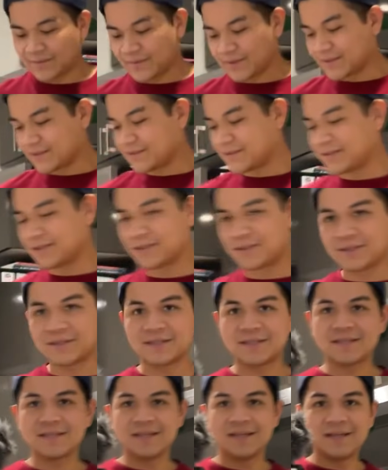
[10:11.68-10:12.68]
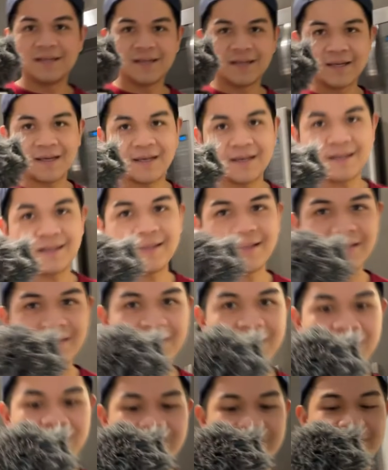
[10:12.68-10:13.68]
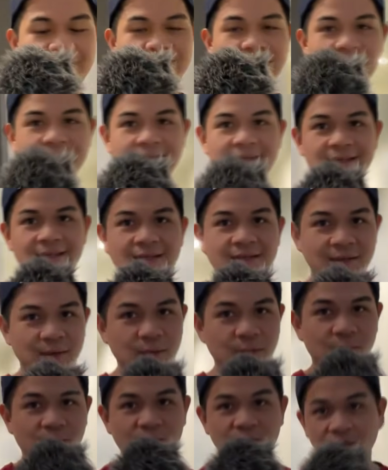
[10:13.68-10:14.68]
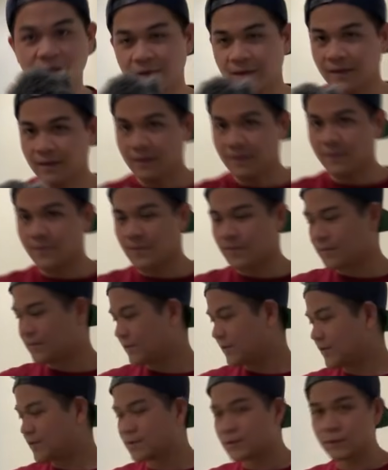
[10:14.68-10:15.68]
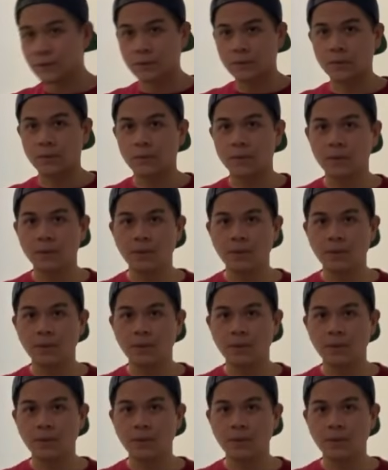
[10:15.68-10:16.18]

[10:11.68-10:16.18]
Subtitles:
about the dishes, and over here, maybe over here too.